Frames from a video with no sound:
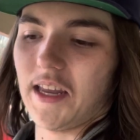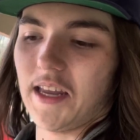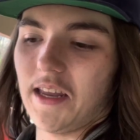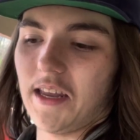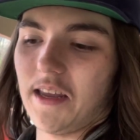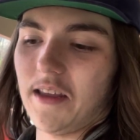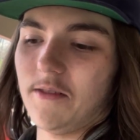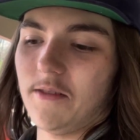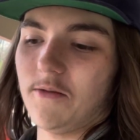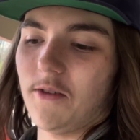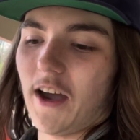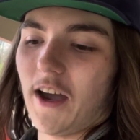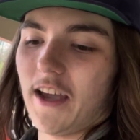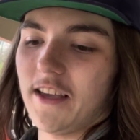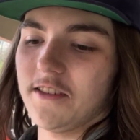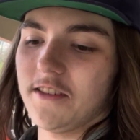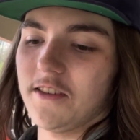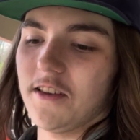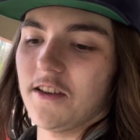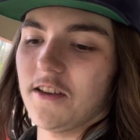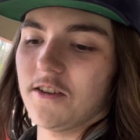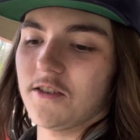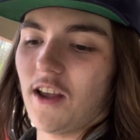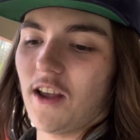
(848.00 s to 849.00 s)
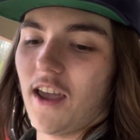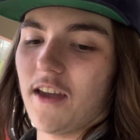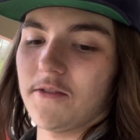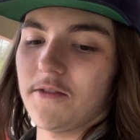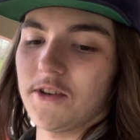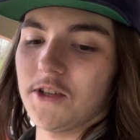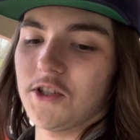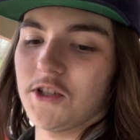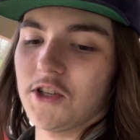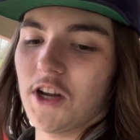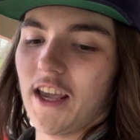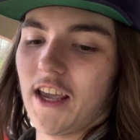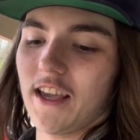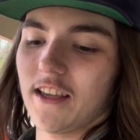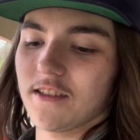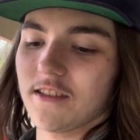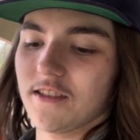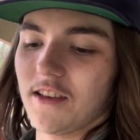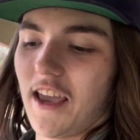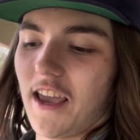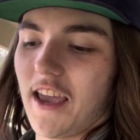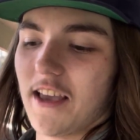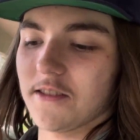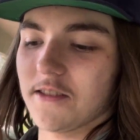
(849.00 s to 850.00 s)
advice-ish, Evan
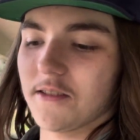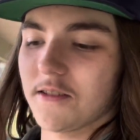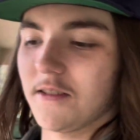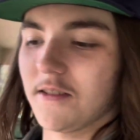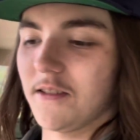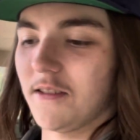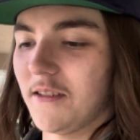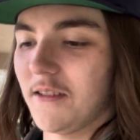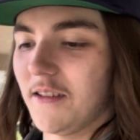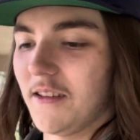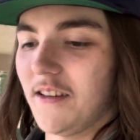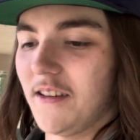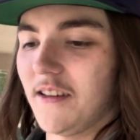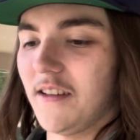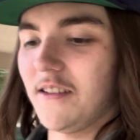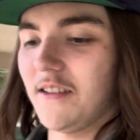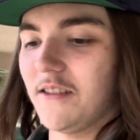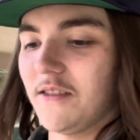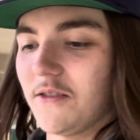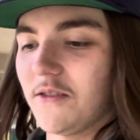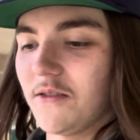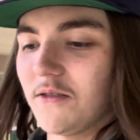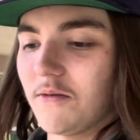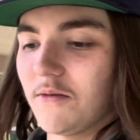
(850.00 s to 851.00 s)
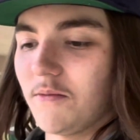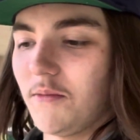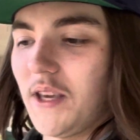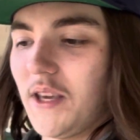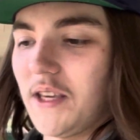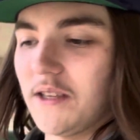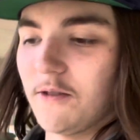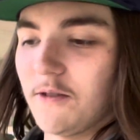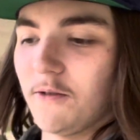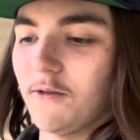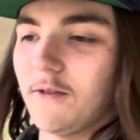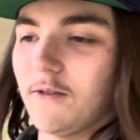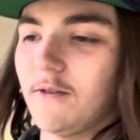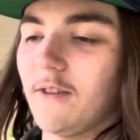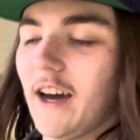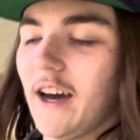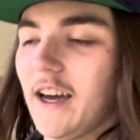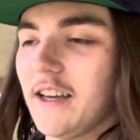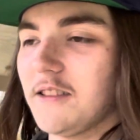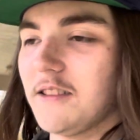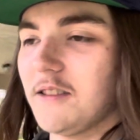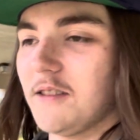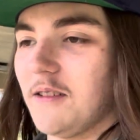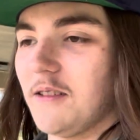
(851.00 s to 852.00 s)
Shanks-esque piece of
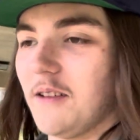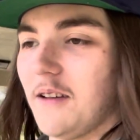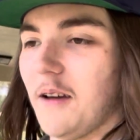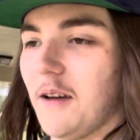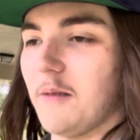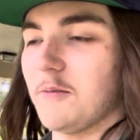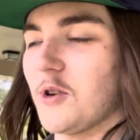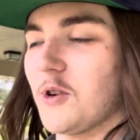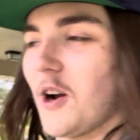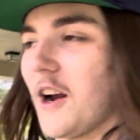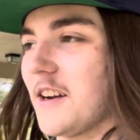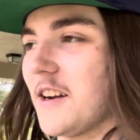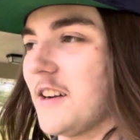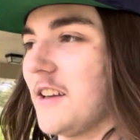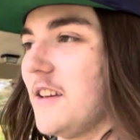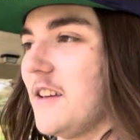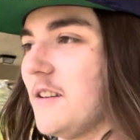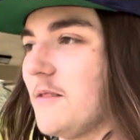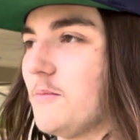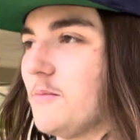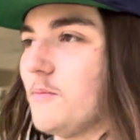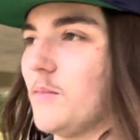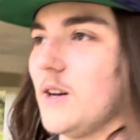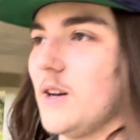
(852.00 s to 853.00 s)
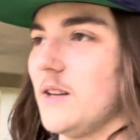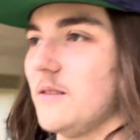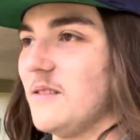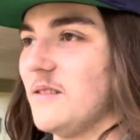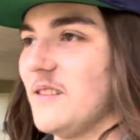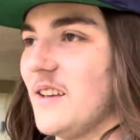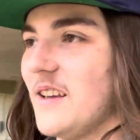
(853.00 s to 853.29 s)
advice I'm trying to give, but